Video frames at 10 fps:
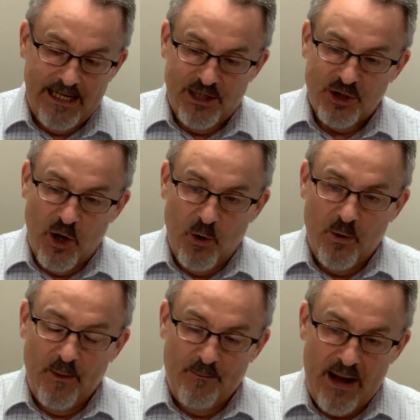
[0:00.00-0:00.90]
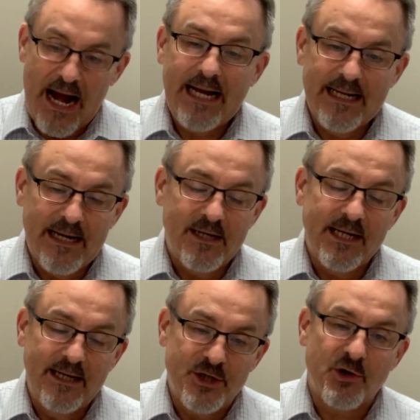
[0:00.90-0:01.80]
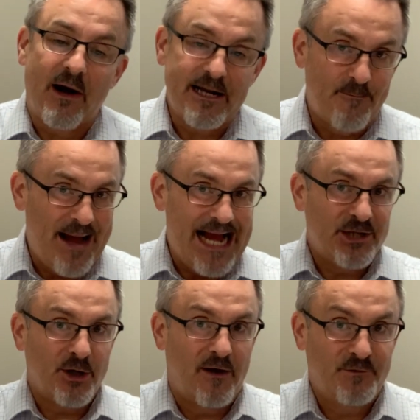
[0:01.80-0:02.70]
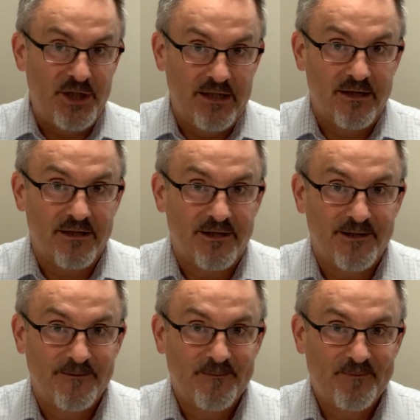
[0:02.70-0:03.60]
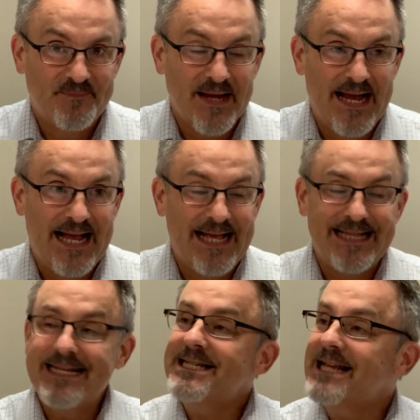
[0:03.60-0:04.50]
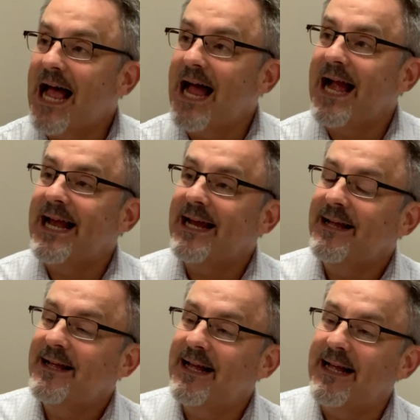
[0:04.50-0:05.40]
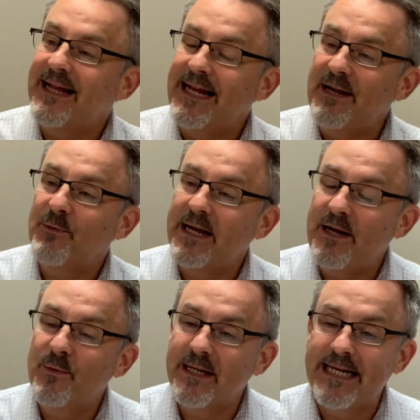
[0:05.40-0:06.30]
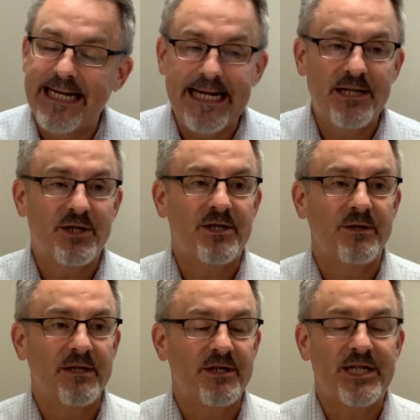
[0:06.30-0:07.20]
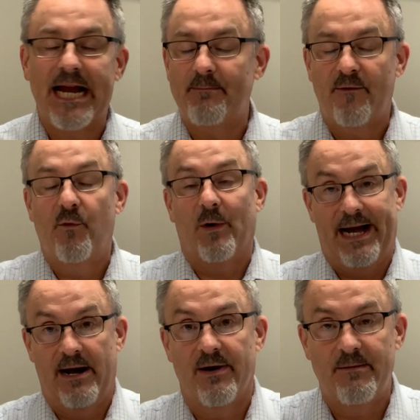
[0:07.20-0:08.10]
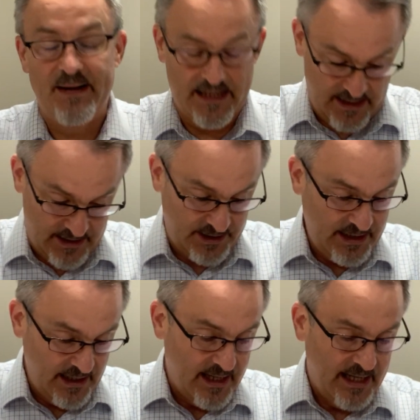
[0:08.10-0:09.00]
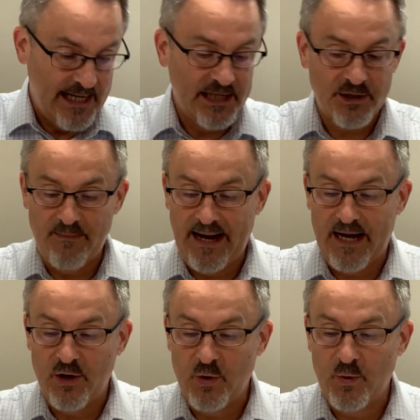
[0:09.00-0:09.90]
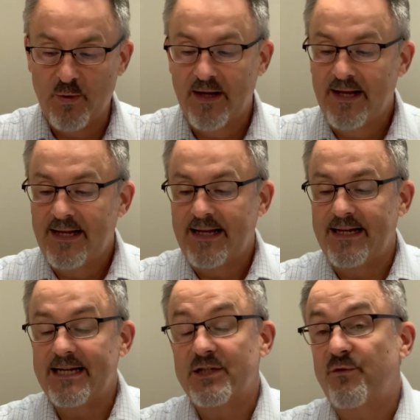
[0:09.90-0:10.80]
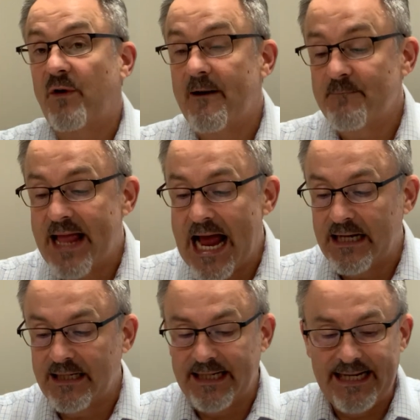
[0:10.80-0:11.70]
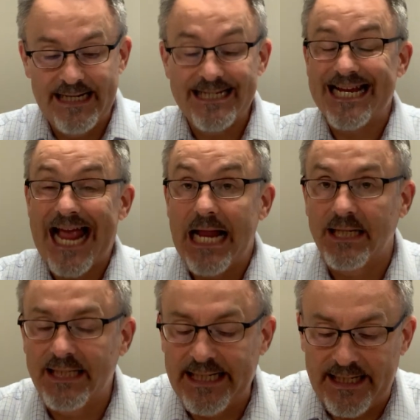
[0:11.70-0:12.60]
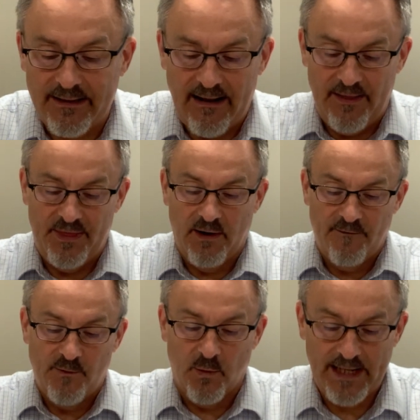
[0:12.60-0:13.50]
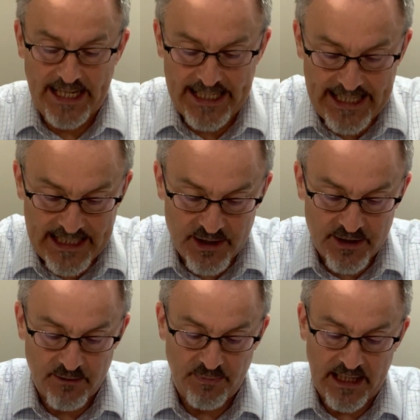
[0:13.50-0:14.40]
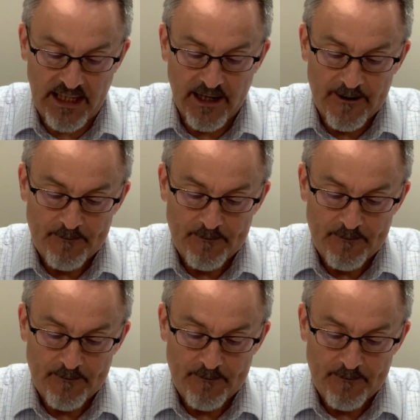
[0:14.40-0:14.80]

So Pilate is trying to pass off Jesus. This guy, he really needs to stand before Herod, because he is a man who is from Galilee. He is a Galilean, and therefore he needs to be